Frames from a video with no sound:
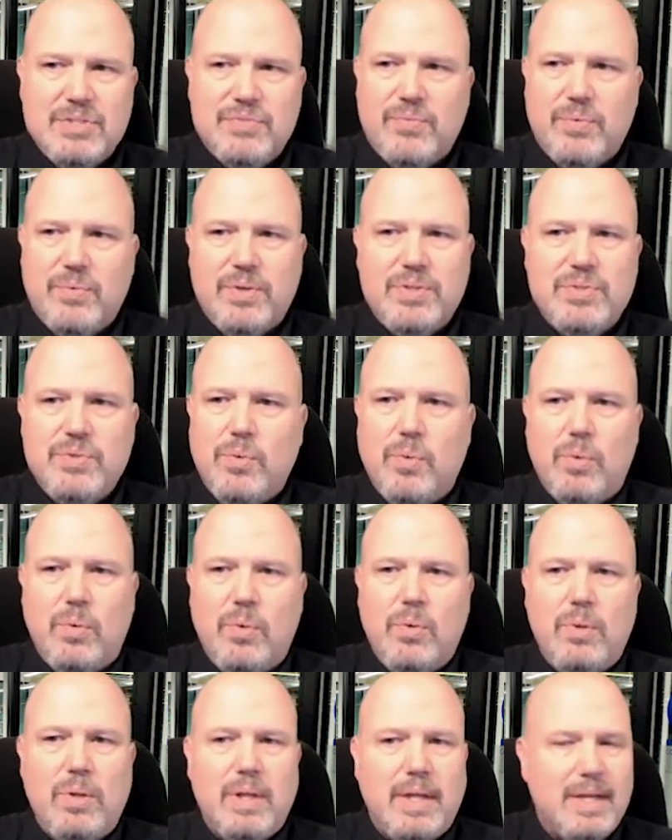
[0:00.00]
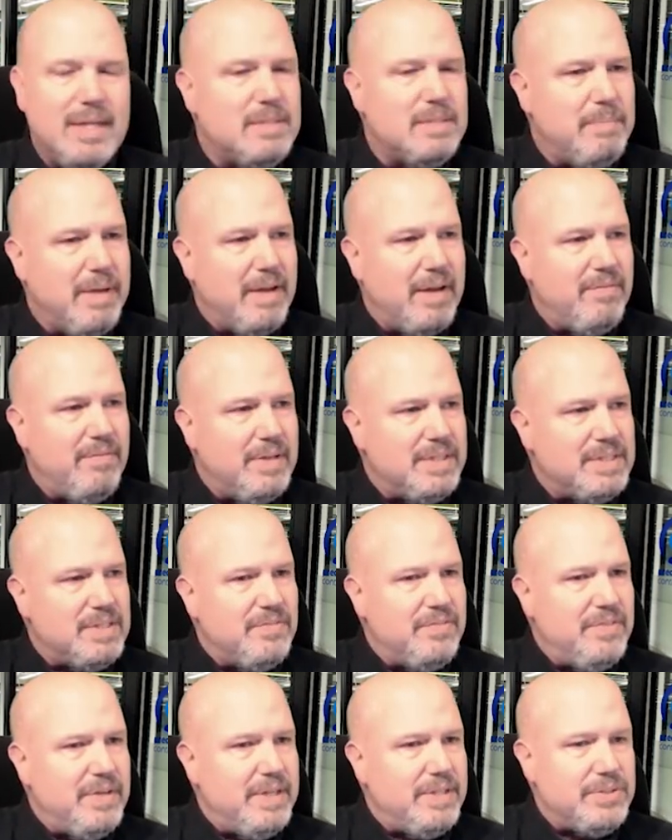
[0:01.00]
for a tool and its benefits and
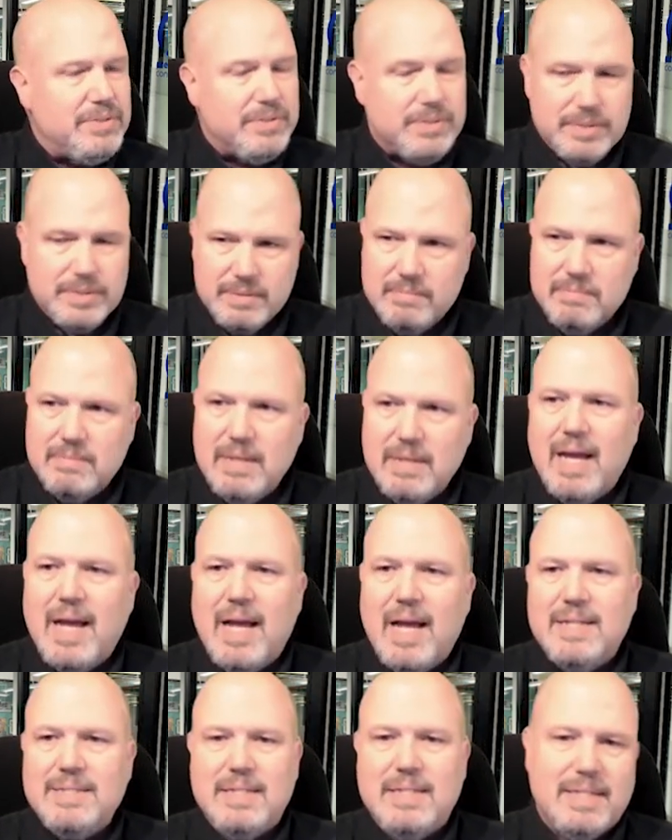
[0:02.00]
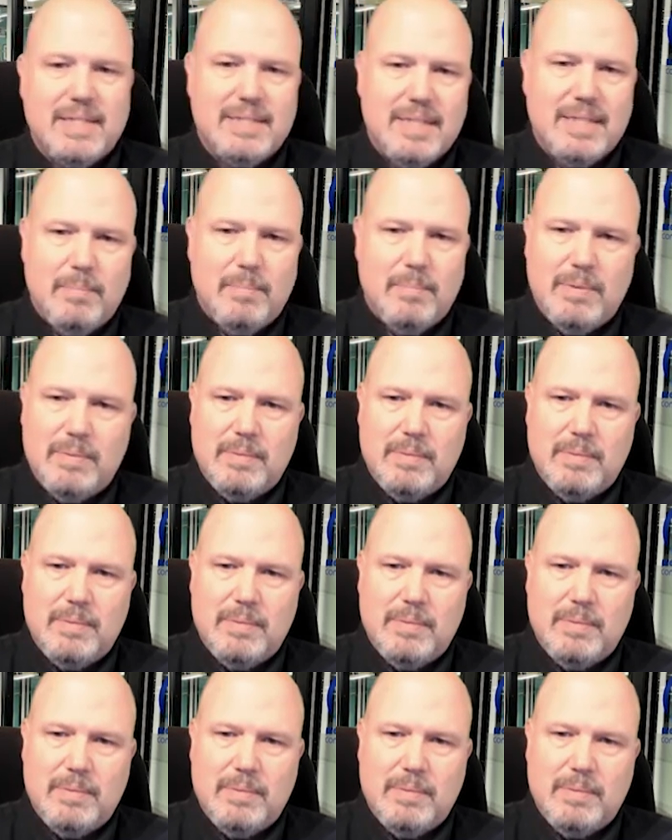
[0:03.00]
features, as an example.